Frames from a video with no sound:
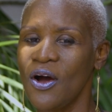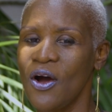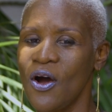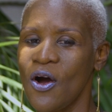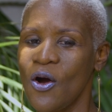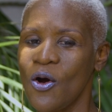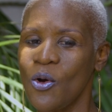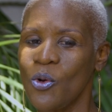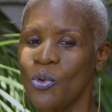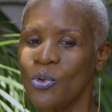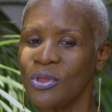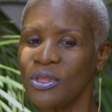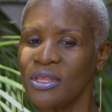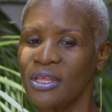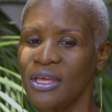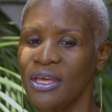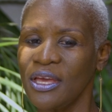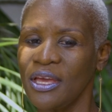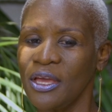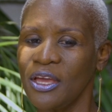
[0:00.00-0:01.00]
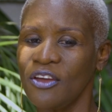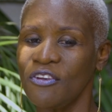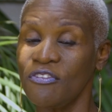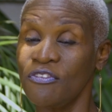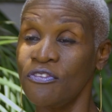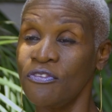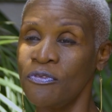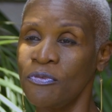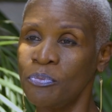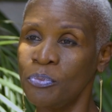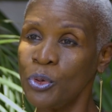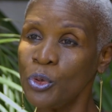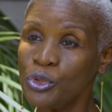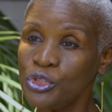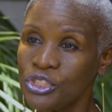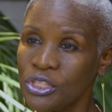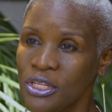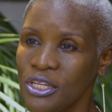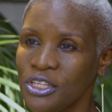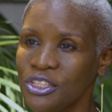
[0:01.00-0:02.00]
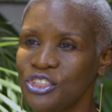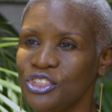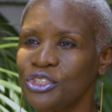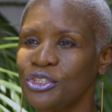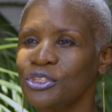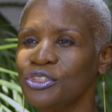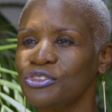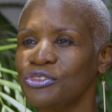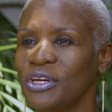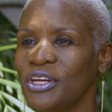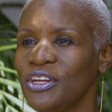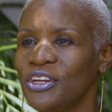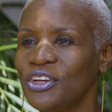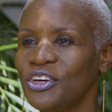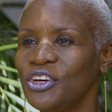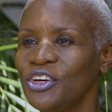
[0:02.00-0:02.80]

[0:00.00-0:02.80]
how they push their children,